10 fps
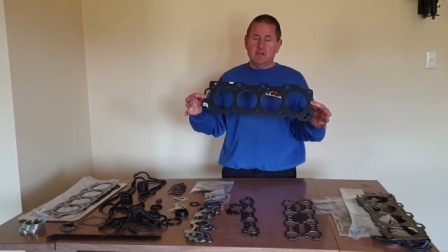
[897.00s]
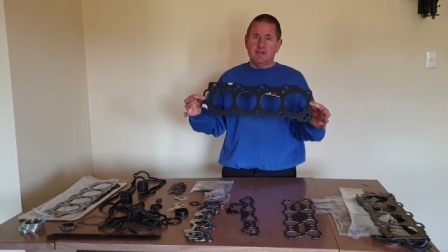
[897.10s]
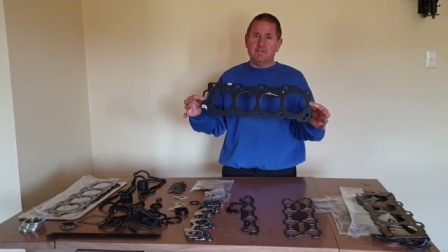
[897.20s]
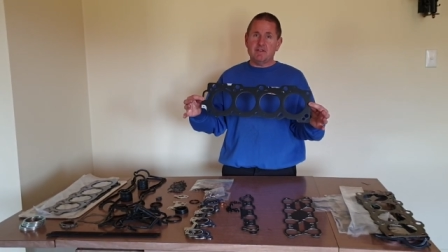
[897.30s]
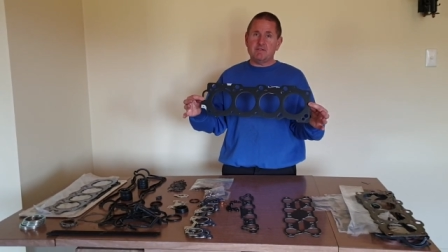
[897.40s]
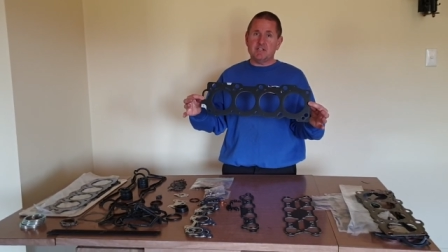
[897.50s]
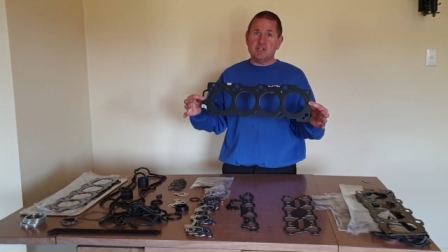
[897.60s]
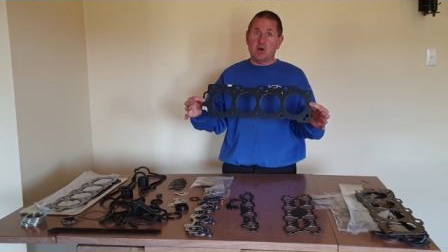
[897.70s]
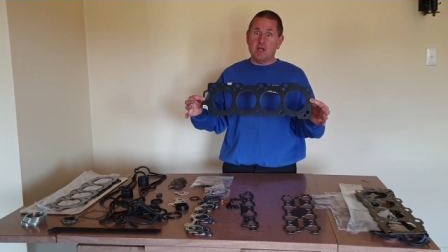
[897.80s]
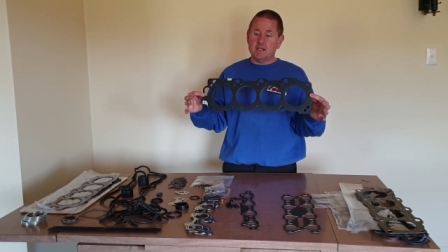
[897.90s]
the
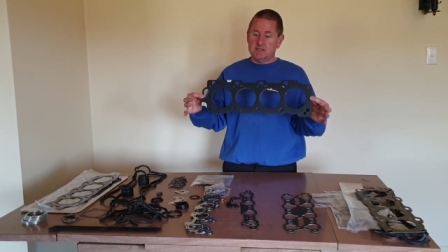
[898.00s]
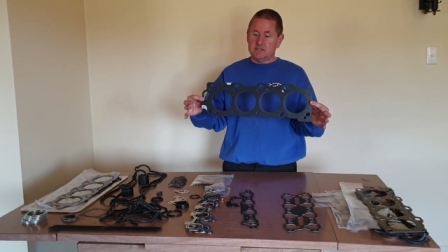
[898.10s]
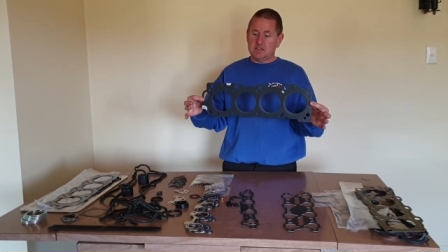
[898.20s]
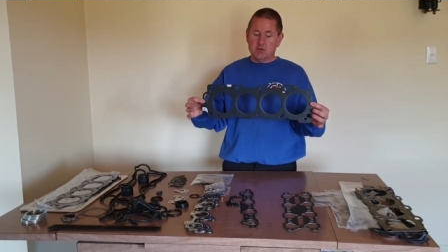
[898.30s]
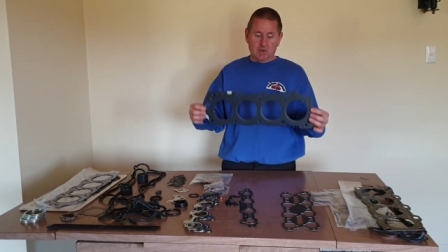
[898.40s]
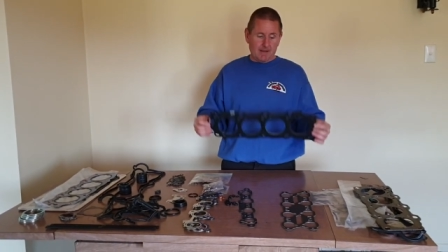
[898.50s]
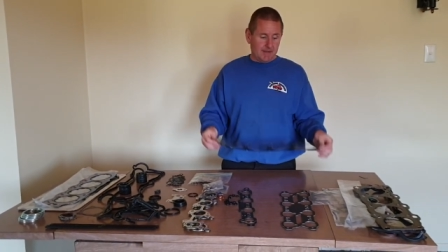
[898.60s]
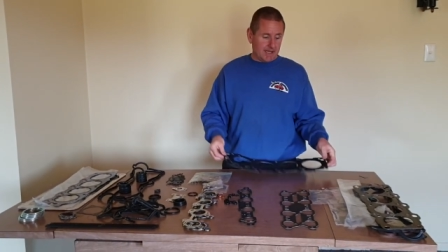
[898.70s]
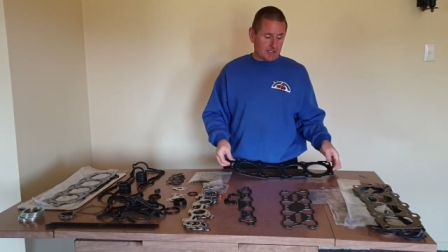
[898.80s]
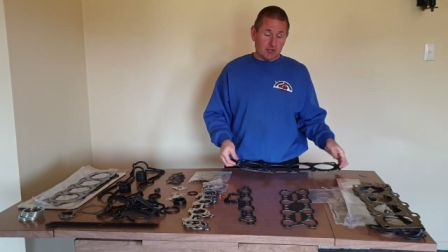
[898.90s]
VVTi steel
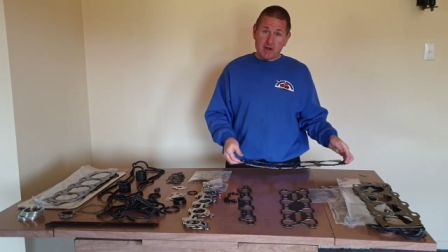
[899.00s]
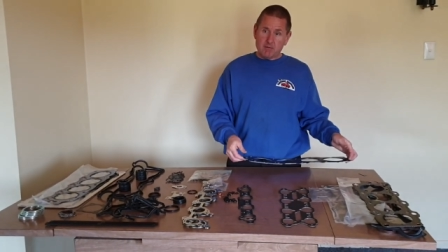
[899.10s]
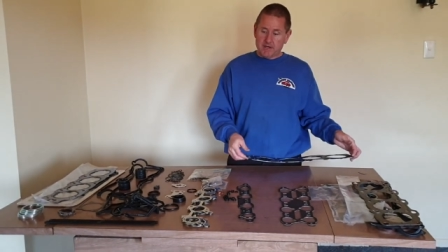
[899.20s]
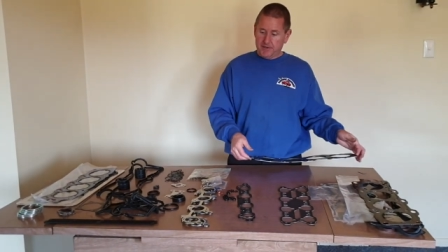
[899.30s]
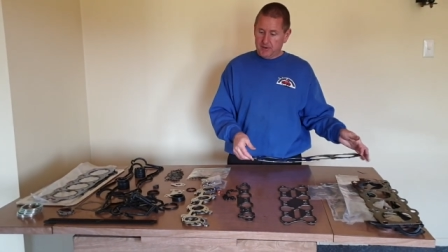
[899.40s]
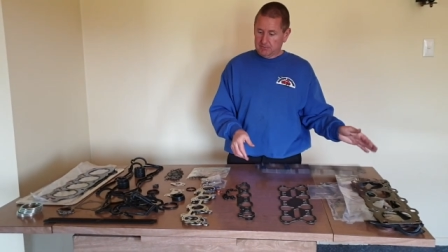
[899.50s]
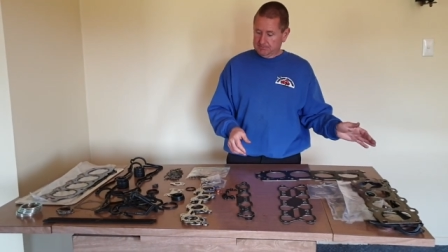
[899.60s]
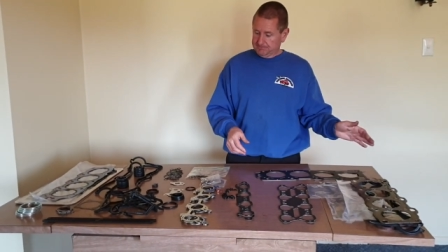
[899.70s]
laminate's a great way to go.